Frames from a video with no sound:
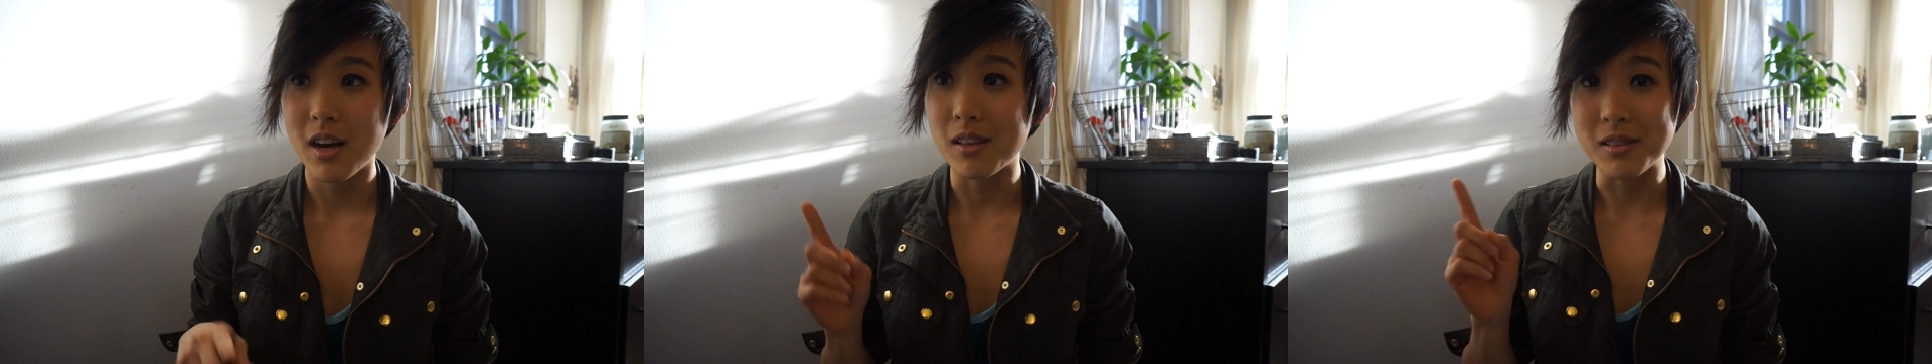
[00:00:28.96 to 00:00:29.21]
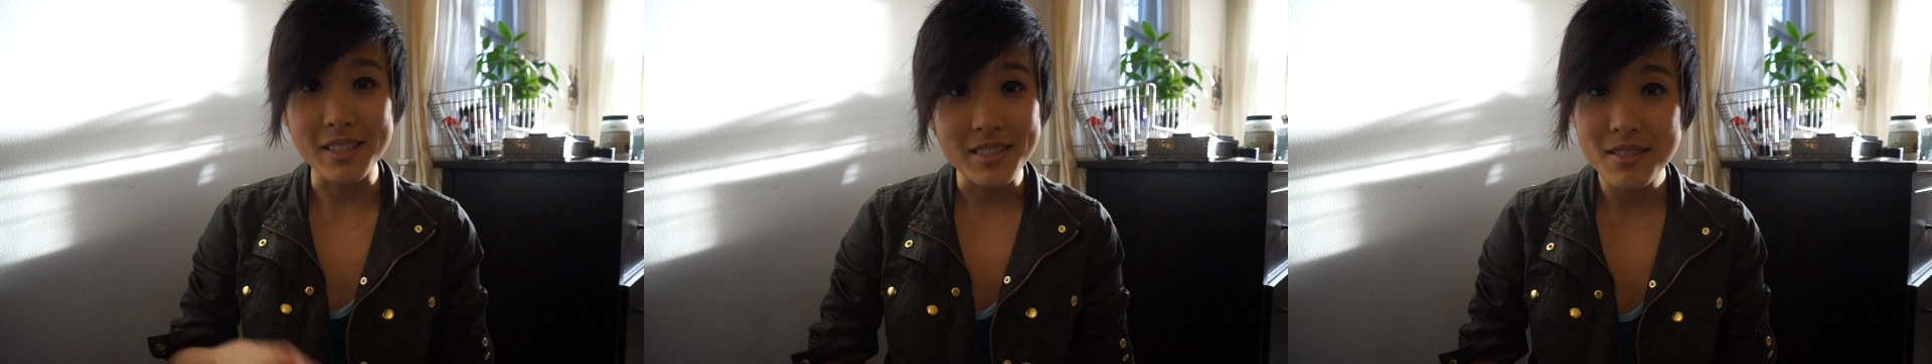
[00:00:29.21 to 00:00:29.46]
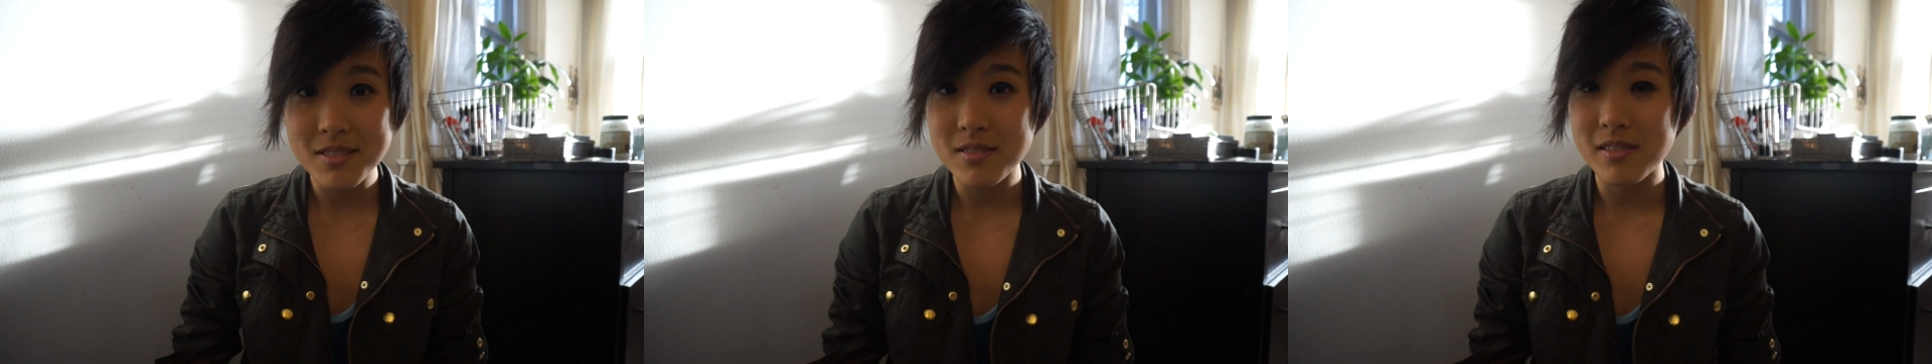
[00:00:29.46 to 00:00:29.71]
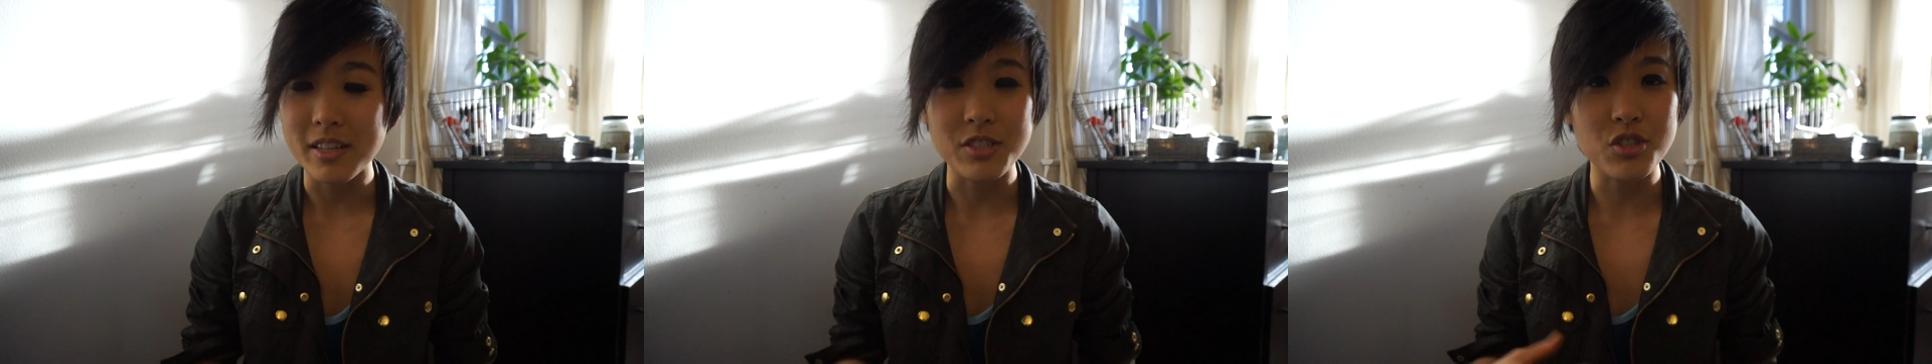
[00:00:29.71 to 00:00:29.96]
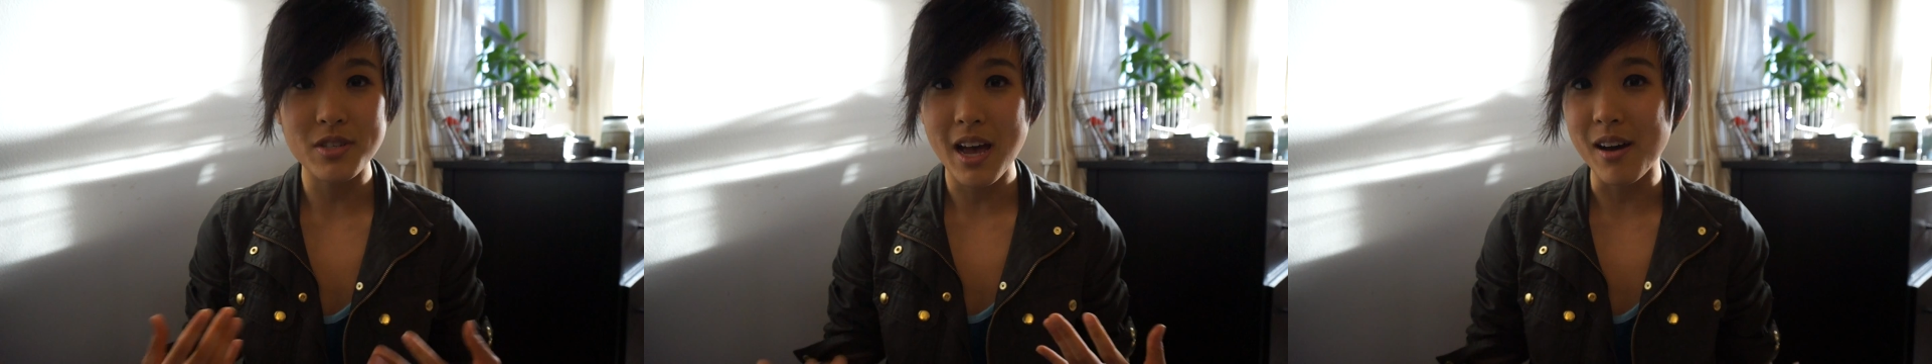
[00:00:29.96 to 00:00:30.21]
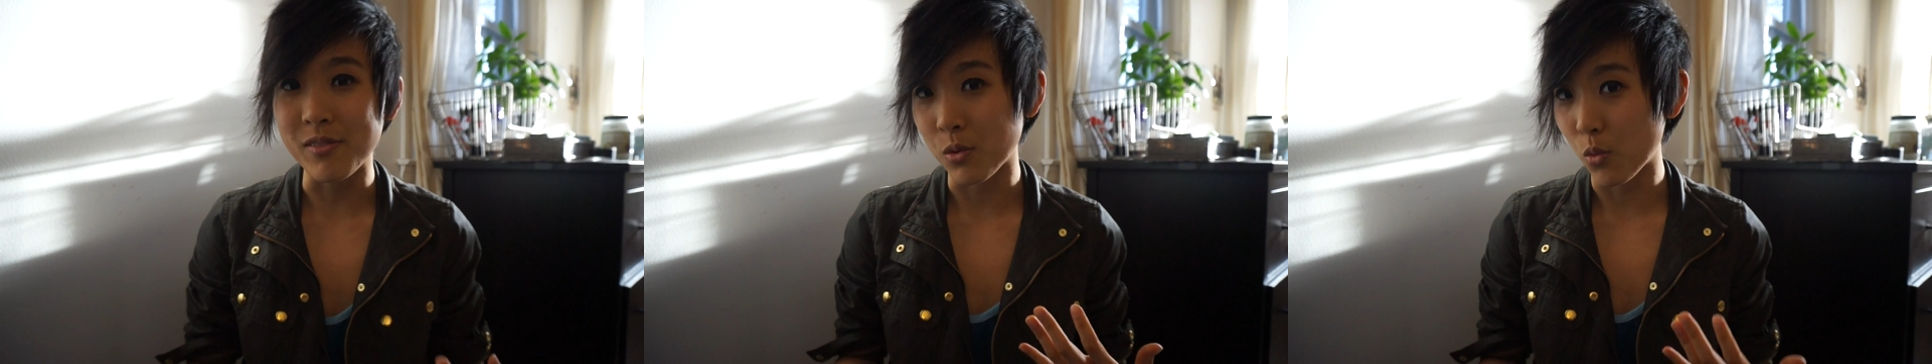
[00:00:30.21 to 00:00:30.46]
lists, they just
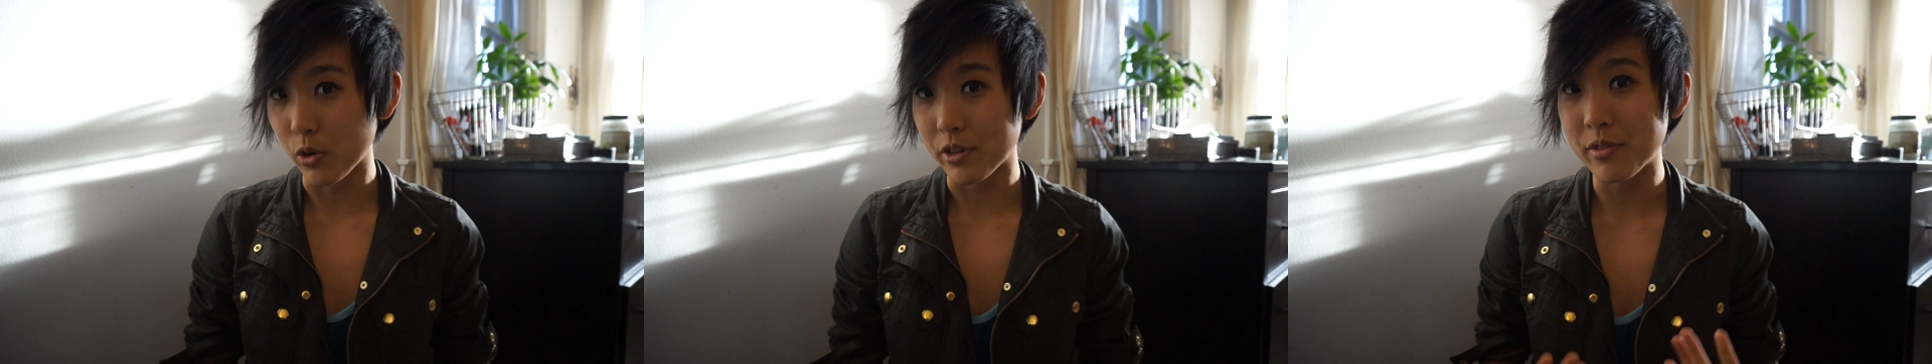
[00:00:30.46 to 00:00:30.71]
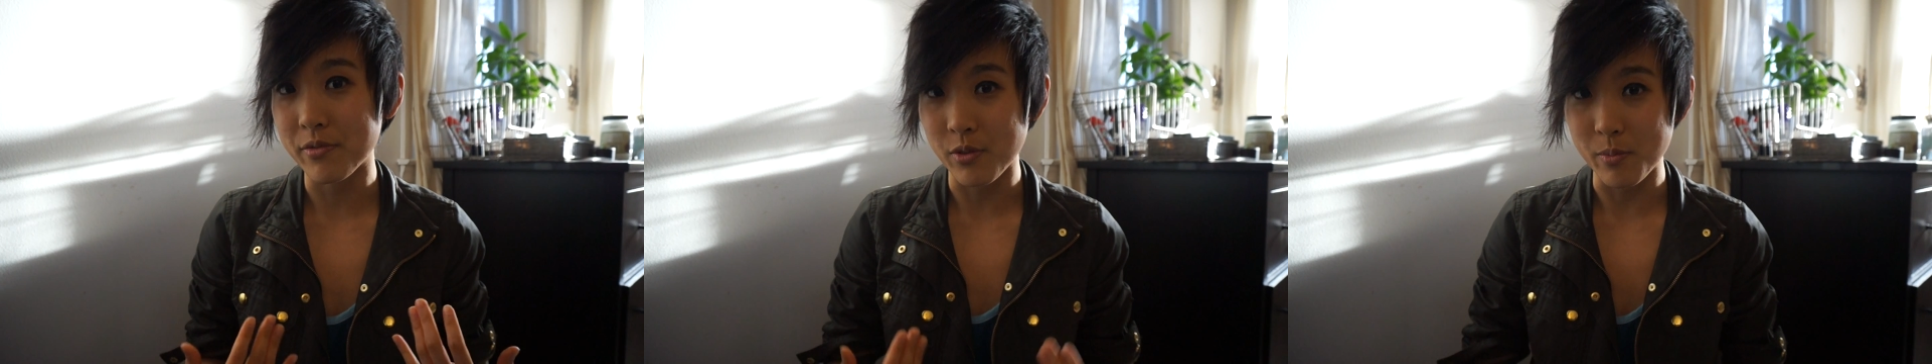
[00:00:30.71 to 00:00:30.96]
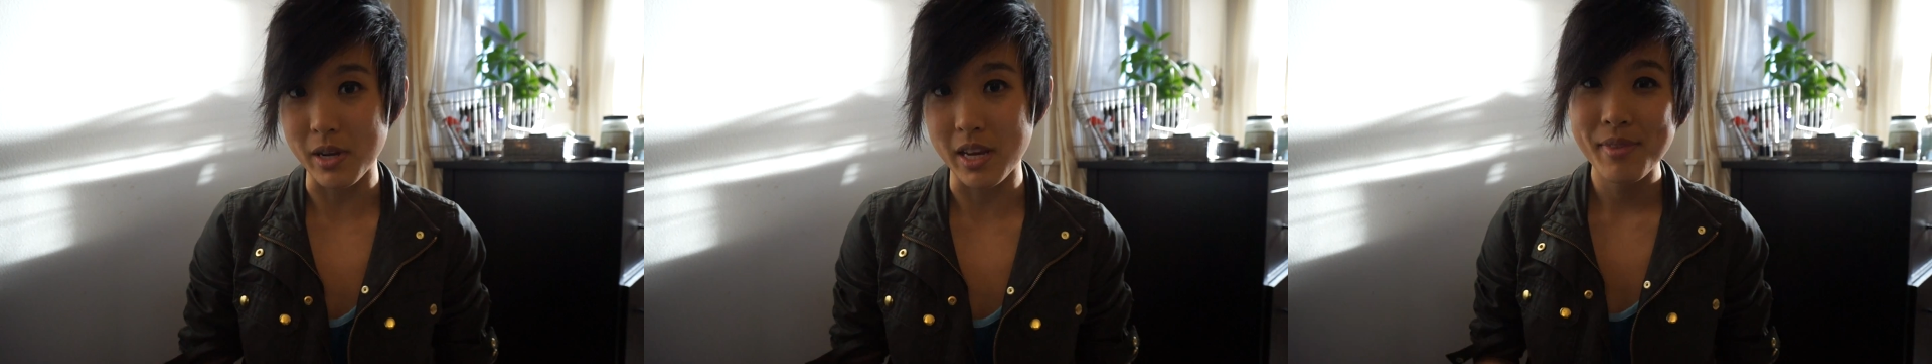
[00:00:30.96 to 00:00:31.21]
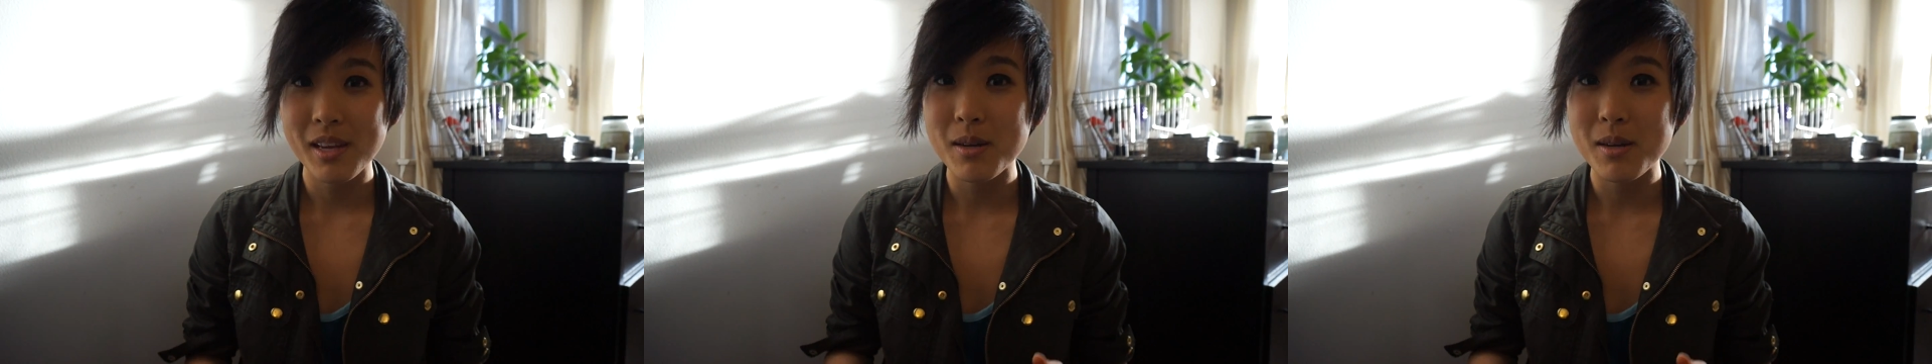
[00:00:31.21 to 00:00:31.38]
haven't worked for me.